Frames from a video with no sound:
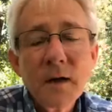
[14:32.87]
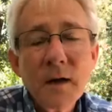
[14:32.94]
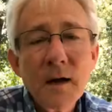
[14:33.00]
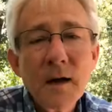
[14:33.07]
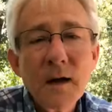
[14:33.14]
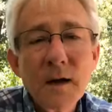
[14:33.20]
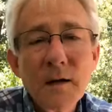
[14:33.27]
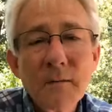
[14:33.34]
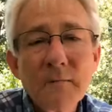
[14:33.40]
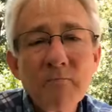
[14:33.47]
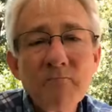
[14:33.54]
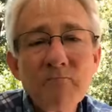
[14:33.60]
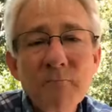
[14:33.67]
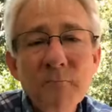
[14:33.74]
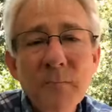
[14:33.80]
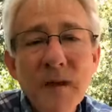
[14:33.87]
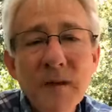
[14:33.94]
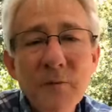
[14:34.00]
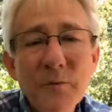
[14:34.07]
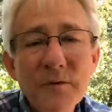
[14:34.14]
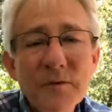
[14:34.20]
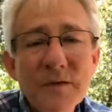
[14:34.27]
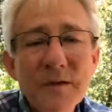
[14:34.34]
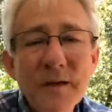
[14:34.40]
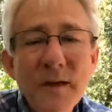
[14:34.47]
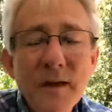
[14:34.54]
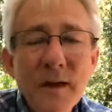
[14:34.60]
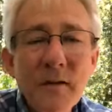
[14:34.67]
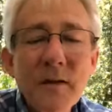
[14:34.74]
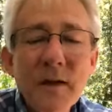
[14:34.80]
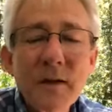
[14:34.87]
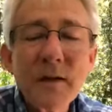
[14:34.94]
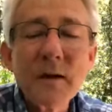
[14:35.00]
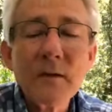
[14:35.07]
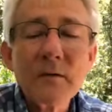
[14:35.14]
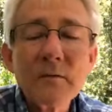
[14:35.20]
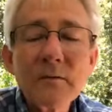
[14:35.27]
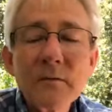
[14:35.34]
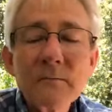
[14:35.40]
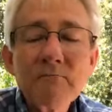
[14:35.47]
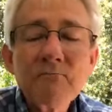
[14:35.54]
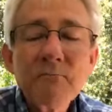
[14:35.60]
and we'll see how that goes.